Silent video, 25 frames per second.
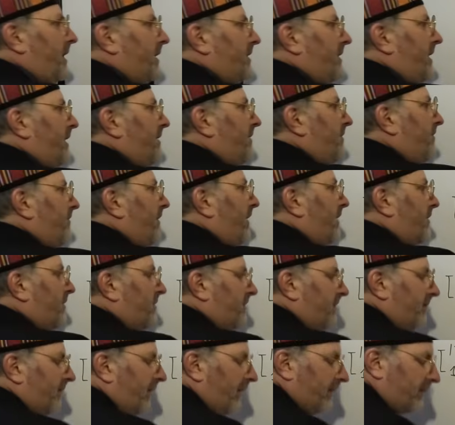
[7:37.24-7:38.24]
identifying
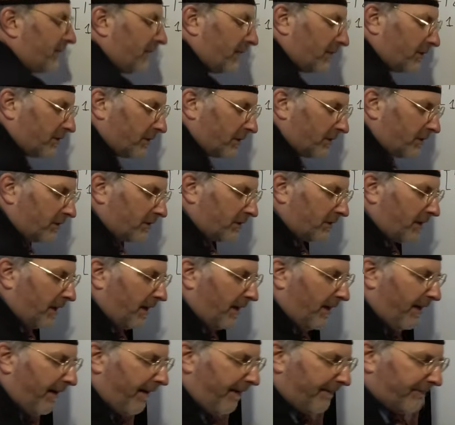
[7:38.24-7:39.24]
civilizations.
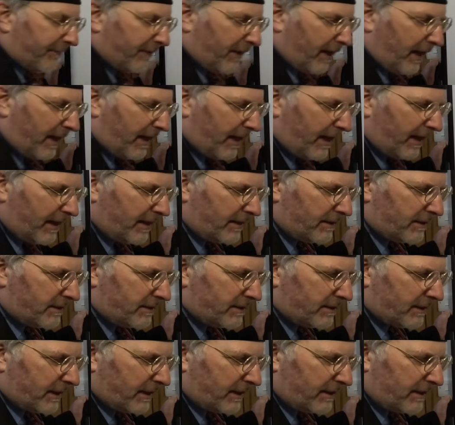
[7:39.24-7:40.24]

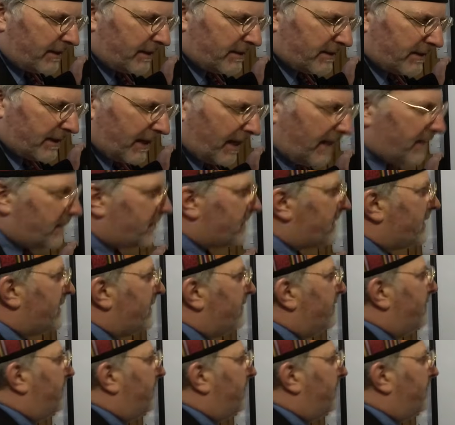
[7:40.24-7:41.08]
And in this case, he